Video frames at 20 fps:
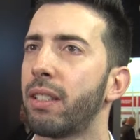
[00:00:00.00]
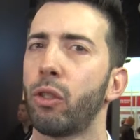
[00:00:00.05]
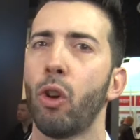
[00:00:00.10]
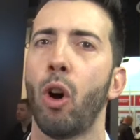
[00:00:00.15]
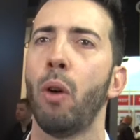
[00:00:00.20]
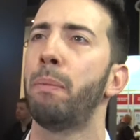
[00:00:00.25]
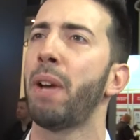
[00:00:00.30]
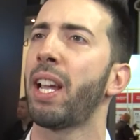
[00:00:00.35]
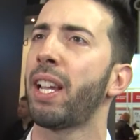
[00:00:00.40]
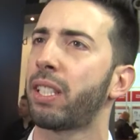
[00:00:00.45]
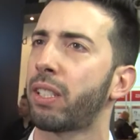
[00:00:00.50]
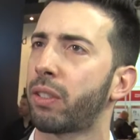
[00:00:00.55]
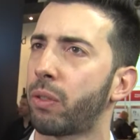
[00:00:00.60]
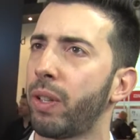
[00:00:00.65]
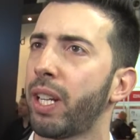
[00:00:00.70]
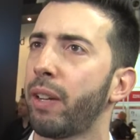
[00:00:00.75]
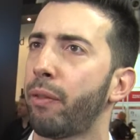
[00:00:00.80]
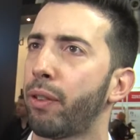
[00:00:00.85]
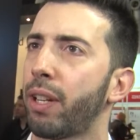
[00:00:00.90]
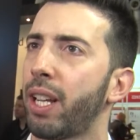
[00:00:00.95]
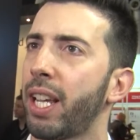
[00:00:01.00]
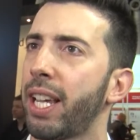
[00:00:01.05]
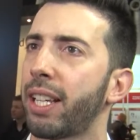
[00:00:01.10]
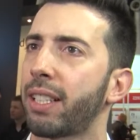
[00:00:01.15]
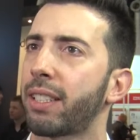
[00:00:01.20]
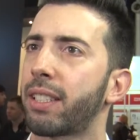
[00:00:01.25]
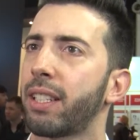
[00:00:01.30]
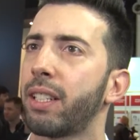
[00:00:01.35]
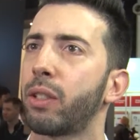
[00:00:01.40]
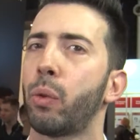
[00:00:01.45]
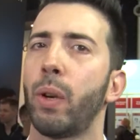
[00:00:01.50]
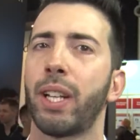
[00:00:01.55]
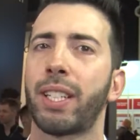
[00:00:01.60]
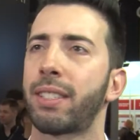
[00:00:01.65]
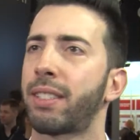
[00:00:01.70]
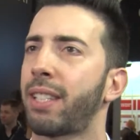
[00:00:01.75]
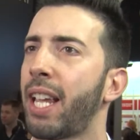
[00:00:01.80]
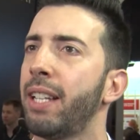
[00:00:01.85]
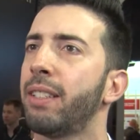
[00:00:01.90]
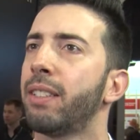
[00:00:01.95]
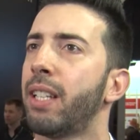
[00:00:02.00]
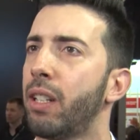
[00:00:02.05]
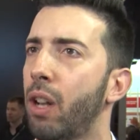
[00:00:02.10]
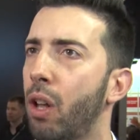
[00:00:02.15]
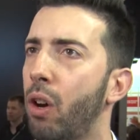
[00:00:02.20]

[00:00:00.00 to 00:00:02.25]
no bass reflex to extend the